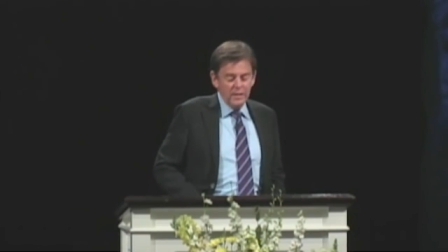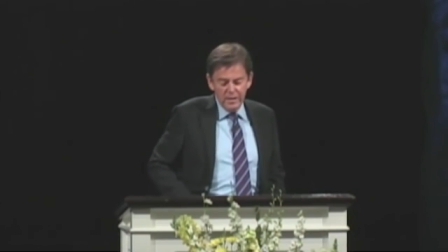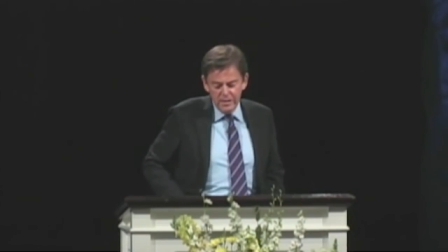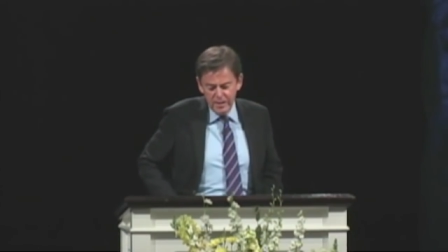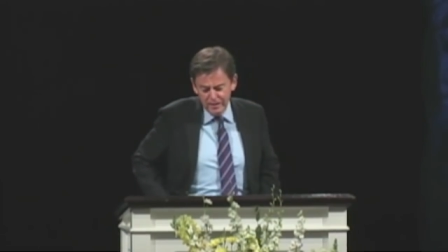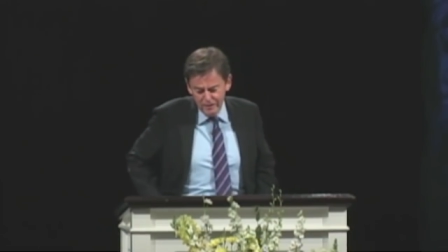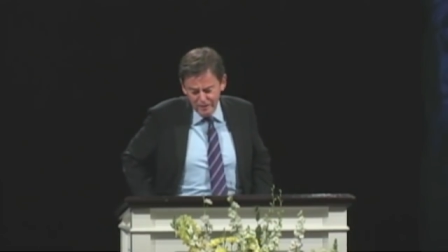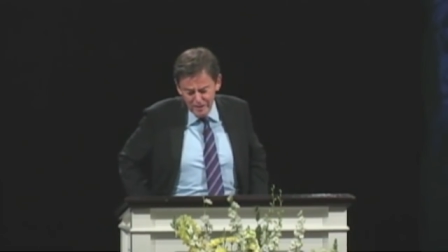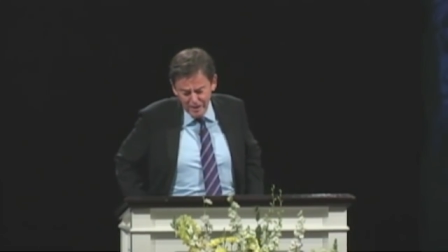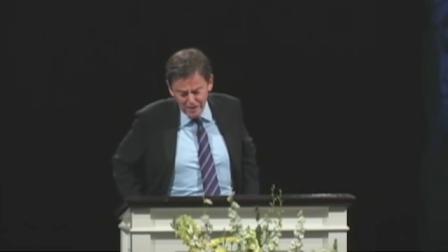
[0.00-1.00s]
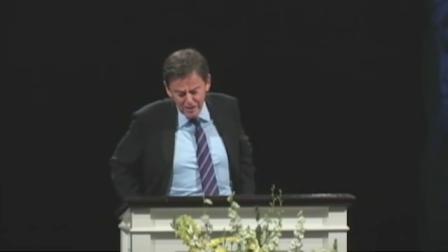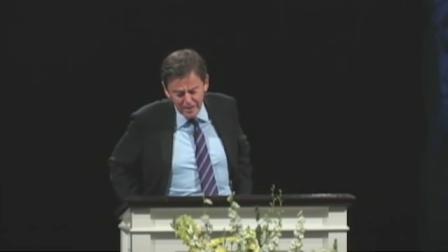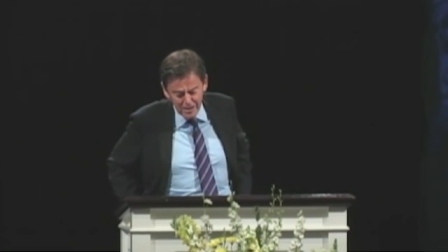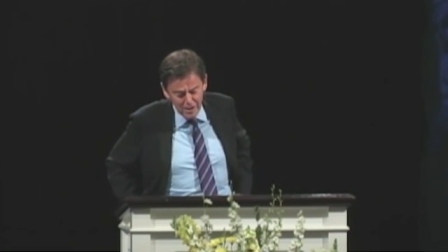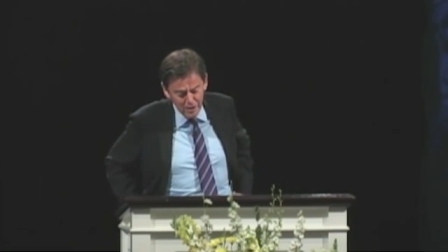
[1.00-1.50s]
Let's get to the text.
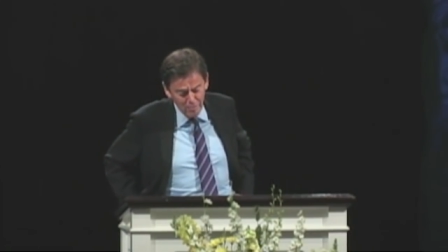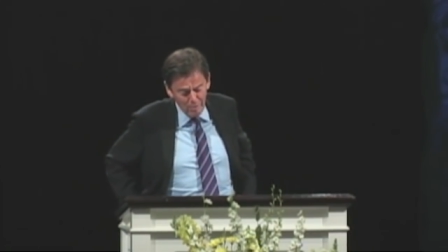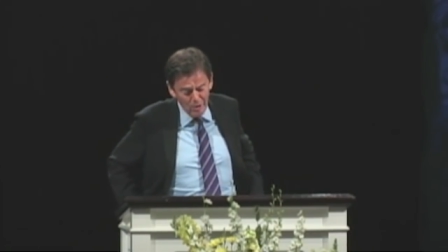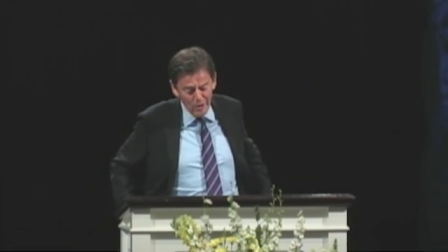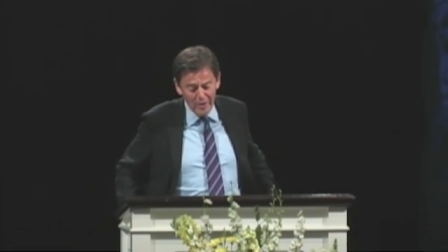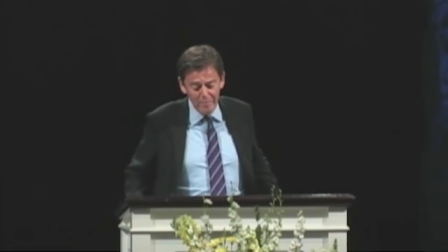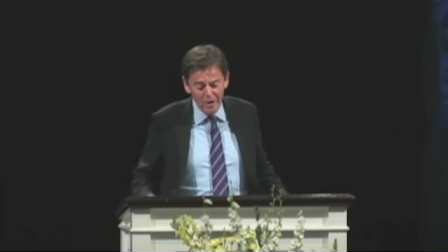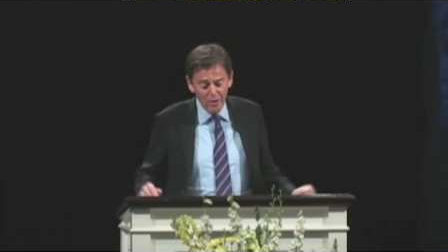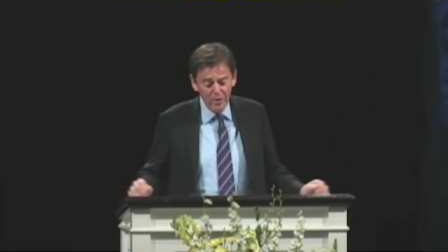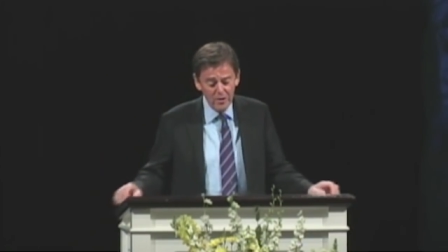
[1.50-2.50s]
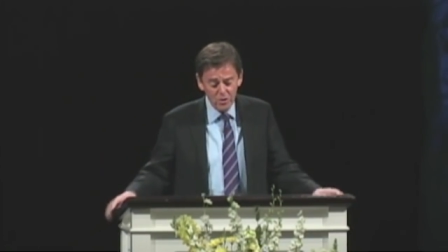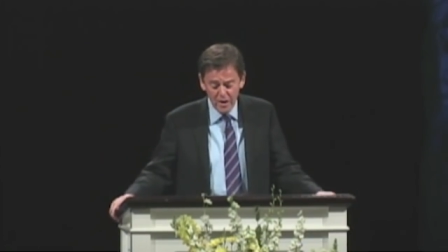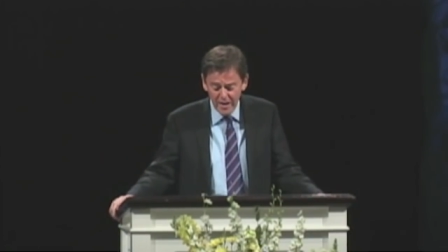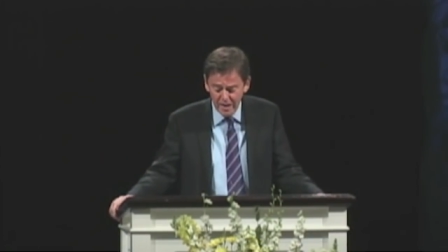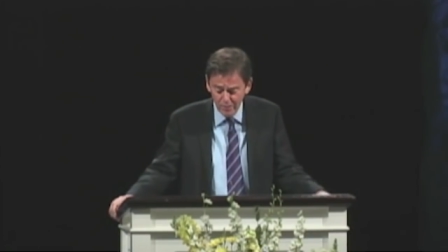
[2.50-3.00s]
Let's hit the ball. I'm not going to
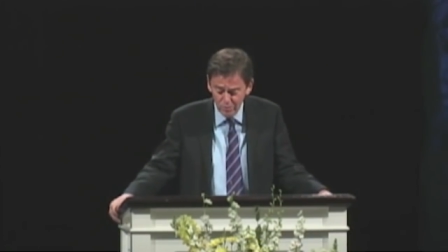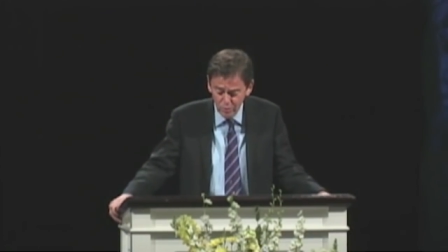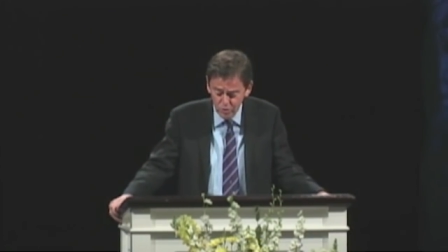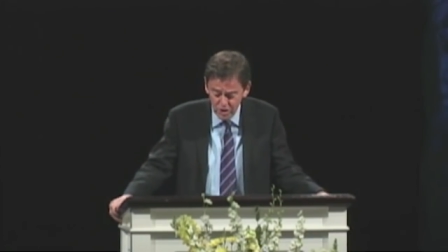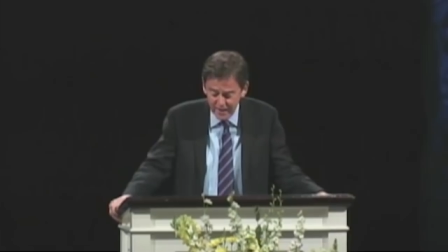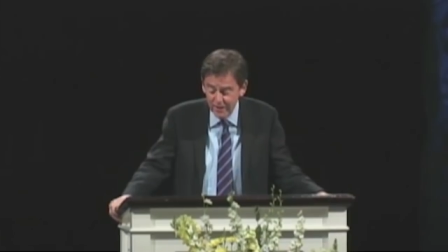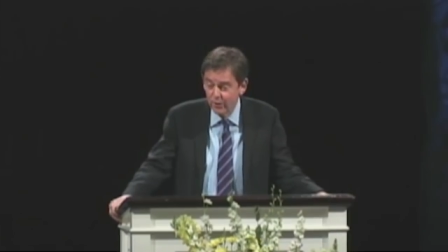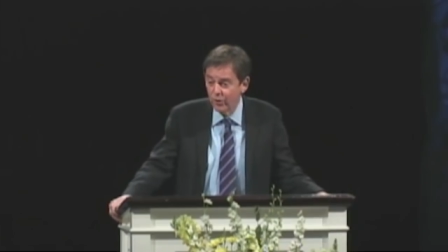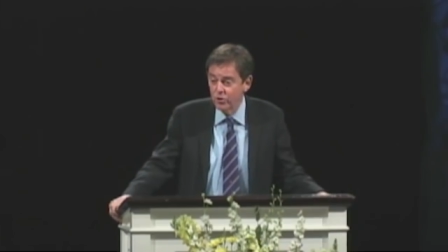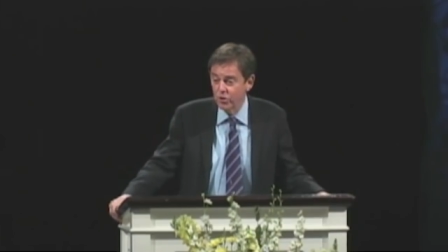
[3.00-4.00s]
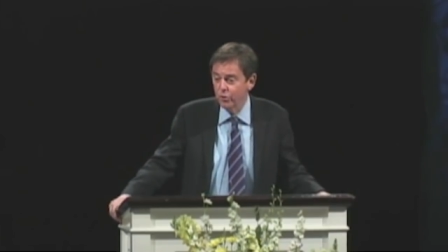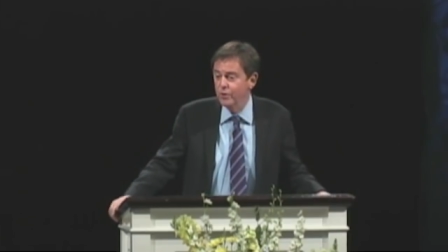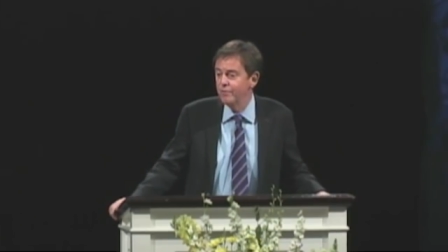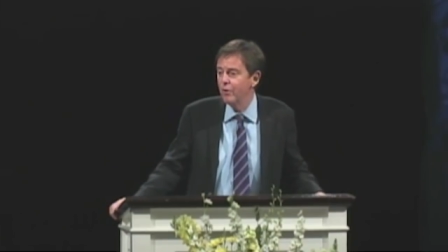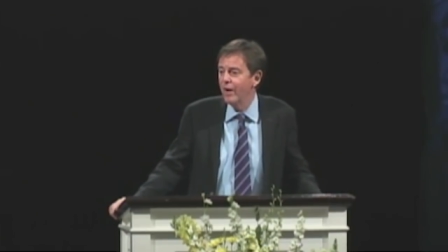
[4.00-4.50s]
try and outdo Jenkyn on
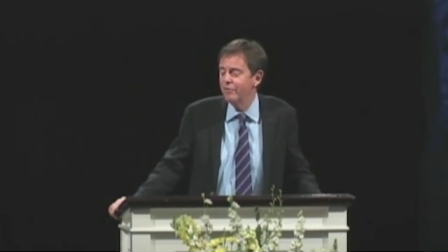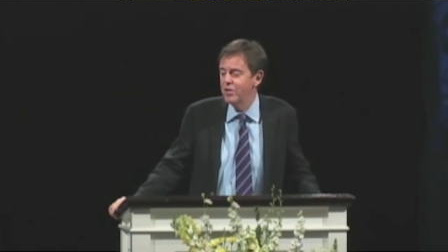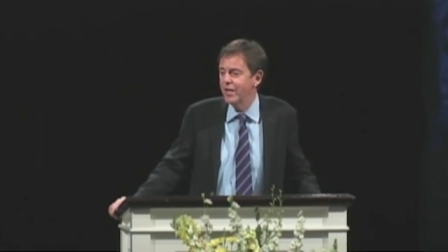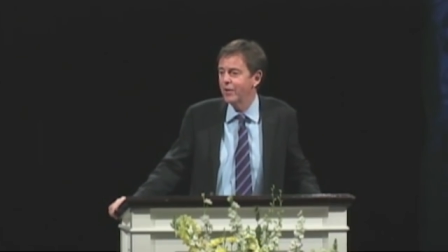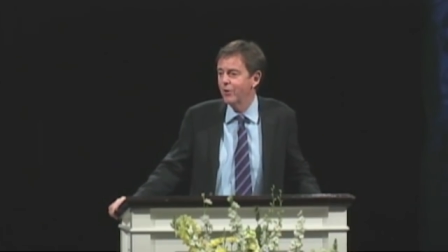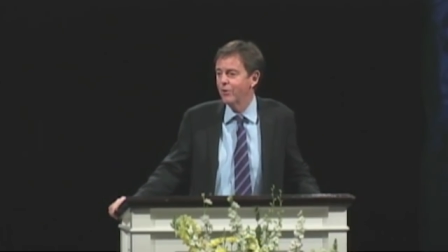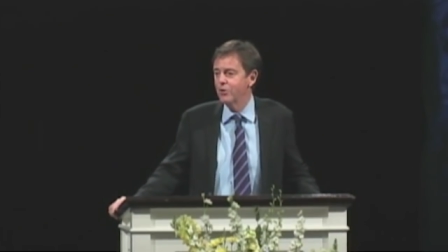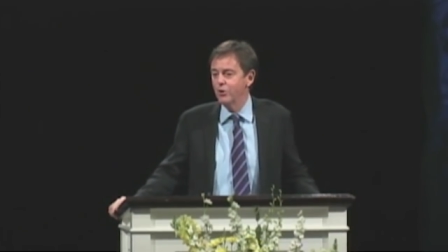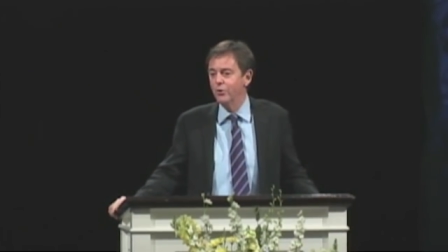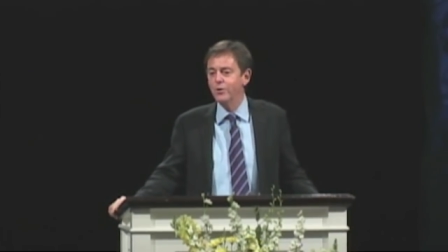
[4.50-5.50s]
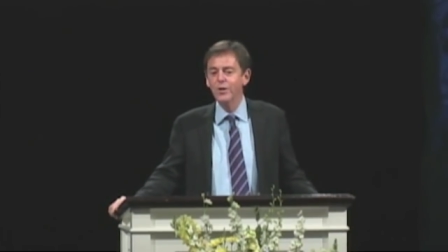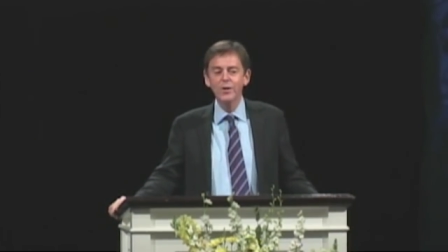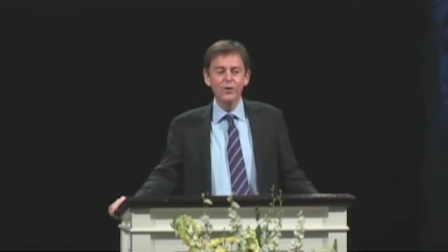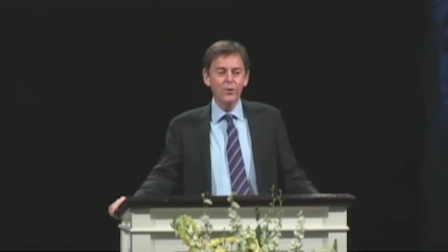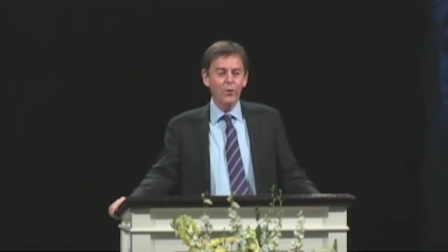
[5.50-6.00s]
Jude. If you have Jenkyn on Jude,
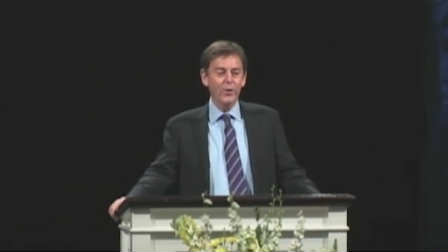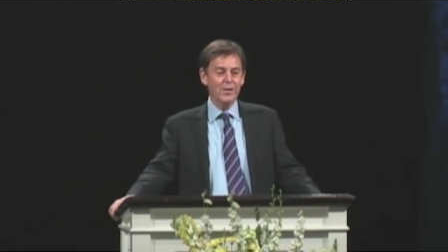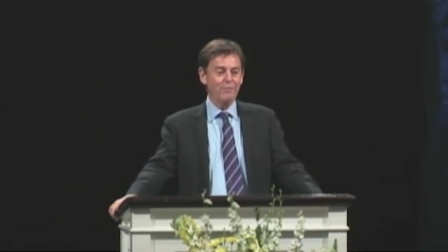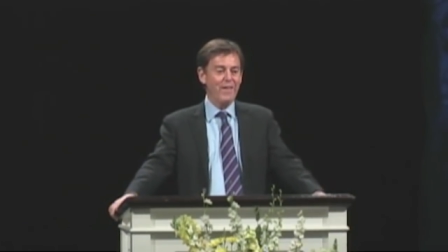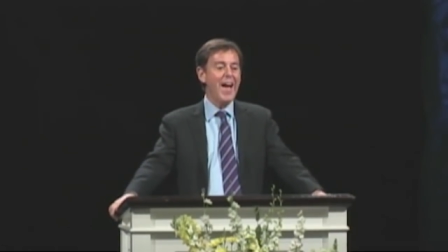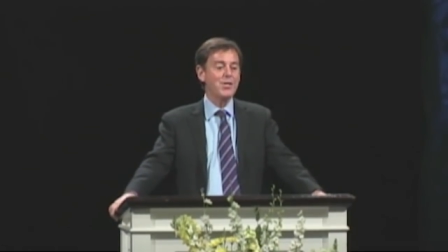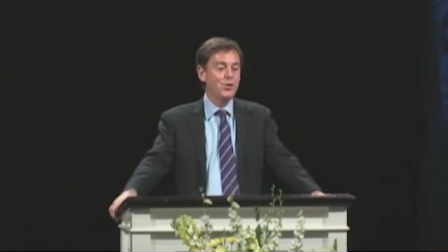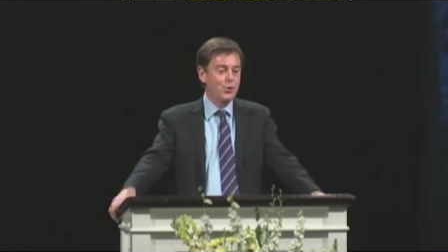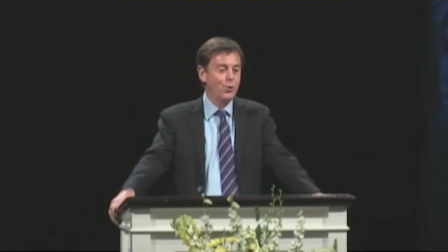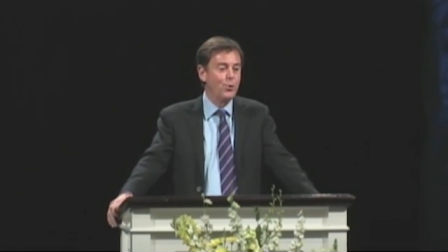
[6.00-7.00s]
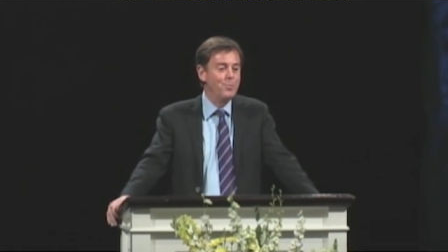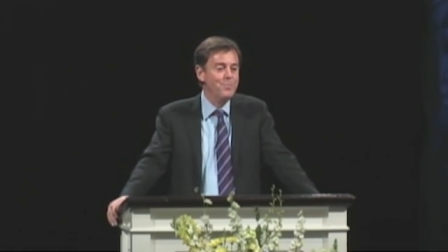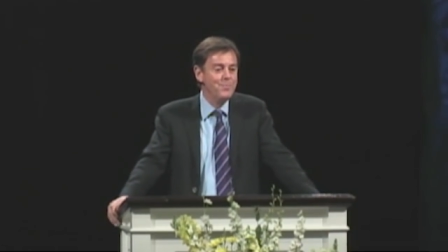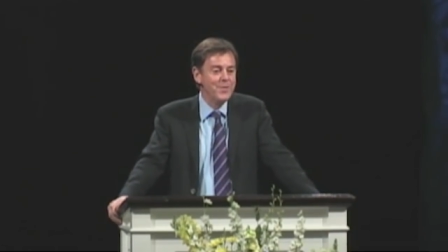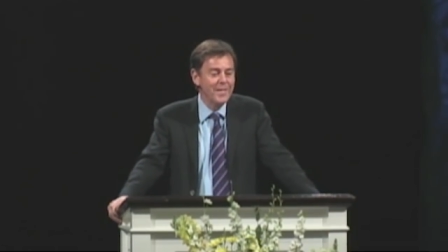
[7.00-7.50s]
you know it's a vast tome.